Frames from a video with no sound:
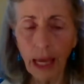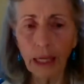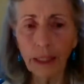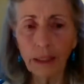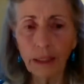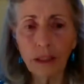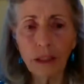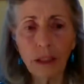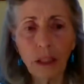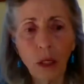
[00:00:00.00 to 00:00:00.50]

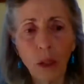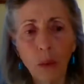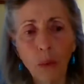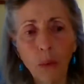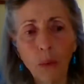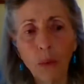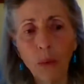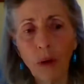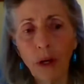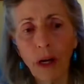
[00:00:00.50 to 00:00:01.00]
And
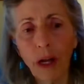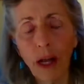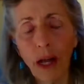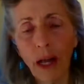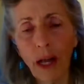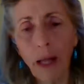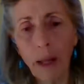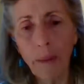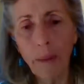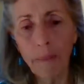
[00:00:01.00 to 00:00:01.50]
so
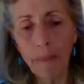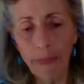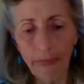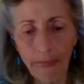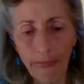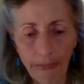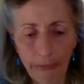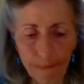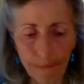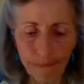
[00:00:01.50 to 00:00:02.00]

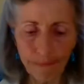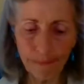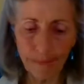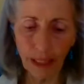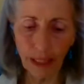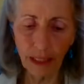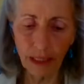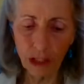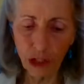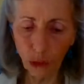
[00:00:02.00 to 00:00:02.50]

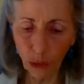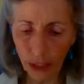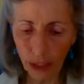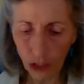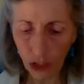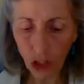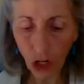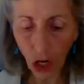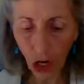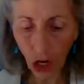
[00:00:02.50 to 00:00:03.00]
So I
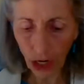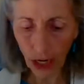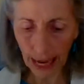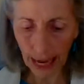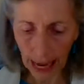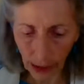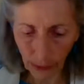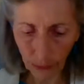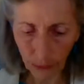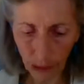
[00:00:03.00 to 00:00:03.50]
start
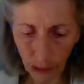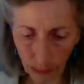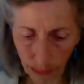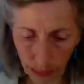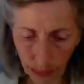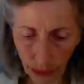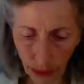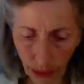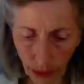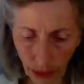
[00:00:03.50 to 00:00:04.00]
out the
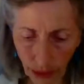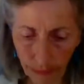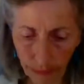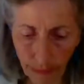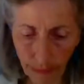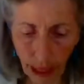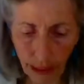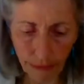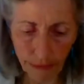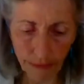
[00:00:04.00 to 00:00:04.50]
book,
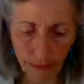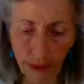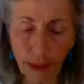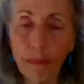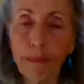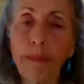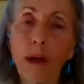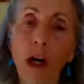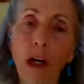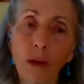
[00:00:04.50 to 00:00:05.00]

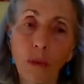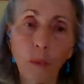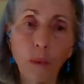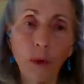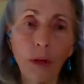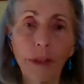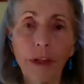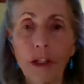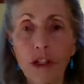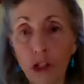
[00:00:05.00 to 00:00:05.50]
the part
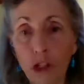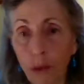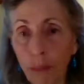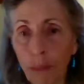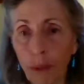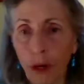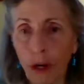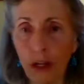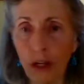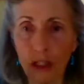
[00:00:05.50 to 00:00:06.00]
one, there's
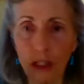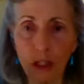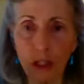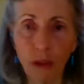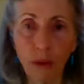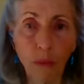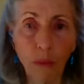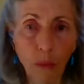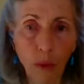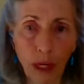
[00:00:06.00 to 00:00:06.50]
two
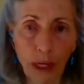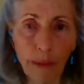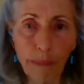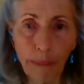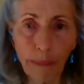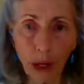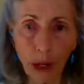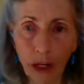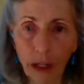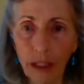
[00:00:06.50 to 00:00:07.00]
parts.
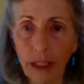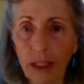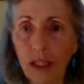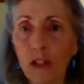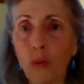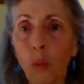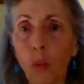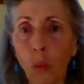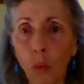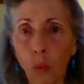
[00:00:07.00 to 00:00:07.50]
One part
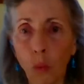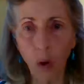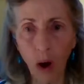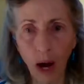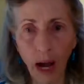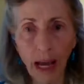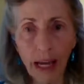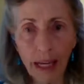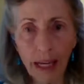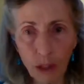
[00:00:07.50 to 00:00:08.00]
is,
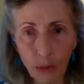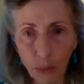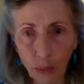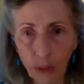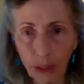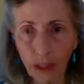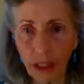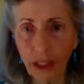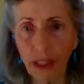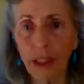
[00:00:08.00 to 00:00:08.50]
why do
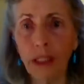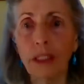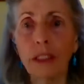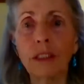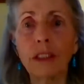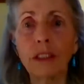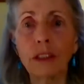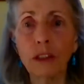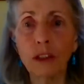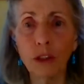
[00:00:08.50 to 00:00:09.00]
we
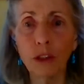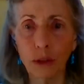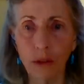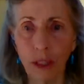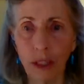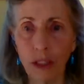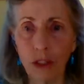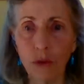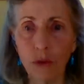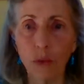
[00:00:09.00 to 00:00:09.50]
need to do
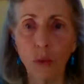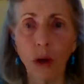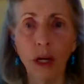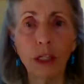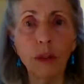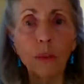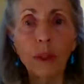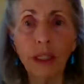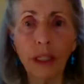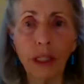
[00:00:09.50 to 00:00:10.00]
this?
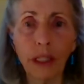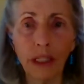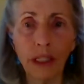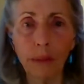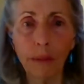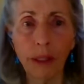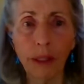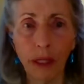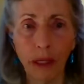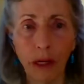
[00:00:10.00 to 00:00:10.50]
Why do we need
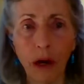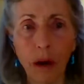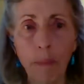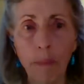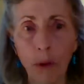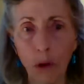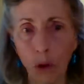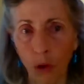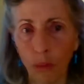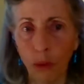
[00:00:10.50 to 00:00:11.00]
to
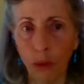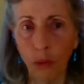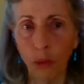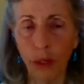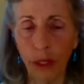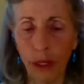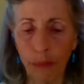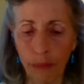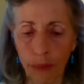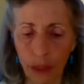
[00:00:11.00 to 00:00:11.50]
become
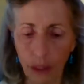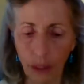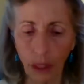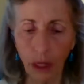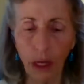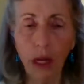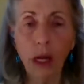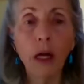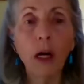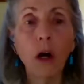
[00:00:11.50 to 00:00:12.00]
Homo
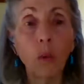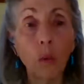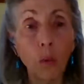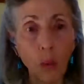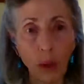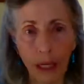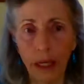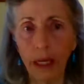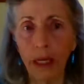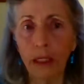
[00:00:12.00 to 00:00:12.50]
Ahimsa,
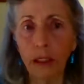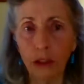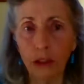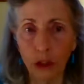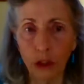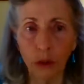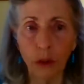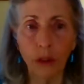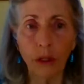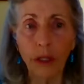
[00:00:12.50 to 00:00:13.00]
awaken
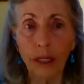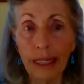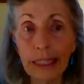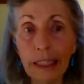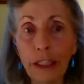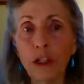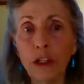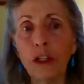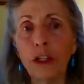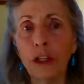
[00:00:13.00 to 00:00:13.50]
to our
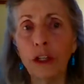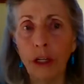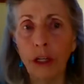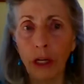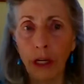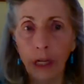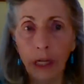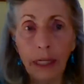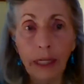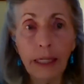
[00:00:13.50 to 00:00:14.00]
inner
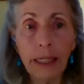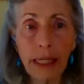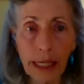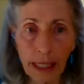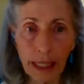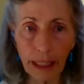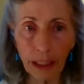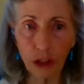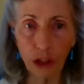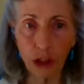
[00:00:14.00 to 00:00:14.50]

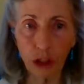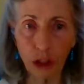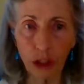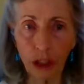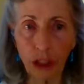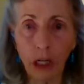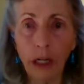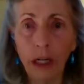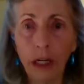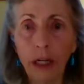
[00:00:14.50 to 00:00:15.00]

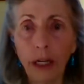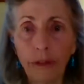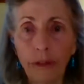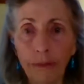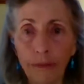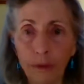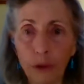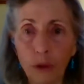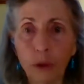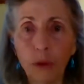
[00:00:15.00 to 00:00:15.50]
nature
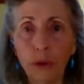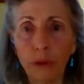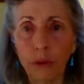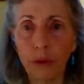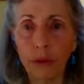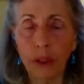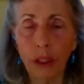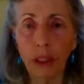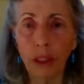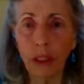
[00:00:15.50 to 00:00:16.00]
of
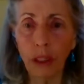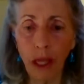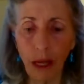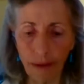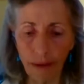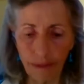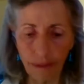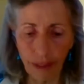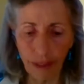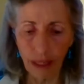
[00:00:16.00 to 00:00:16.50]
truth and
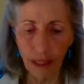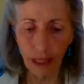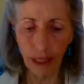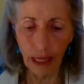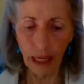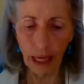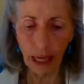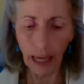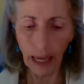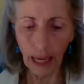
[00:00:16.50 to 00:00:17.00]
love?
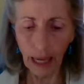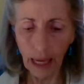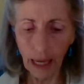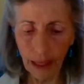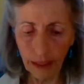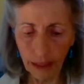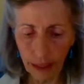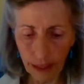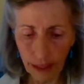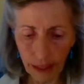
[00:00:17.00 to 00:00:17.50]

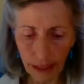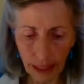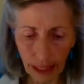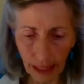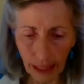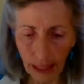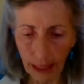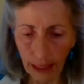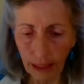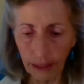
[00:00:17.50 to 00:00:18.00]
And the
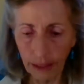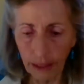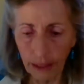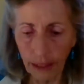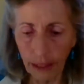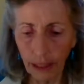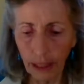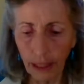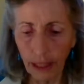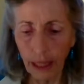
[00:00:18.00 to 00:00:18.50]

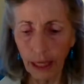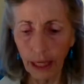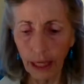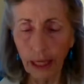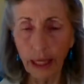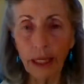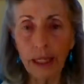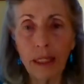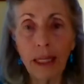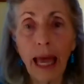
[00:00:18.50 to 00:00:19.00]
second
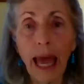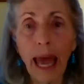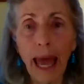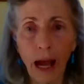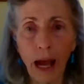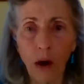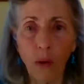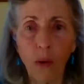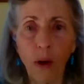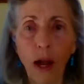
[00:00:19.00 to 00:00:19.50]
is
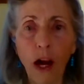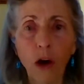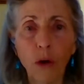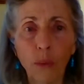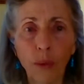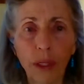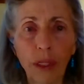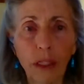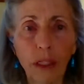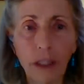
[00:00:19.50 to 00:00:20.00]
how.
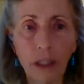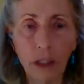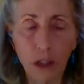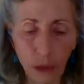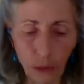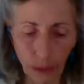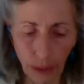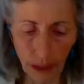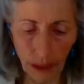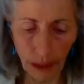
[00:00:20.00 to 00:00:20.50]
How are we going to
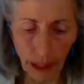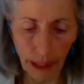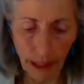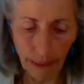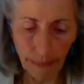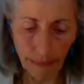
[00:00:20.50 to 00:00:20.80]
do it?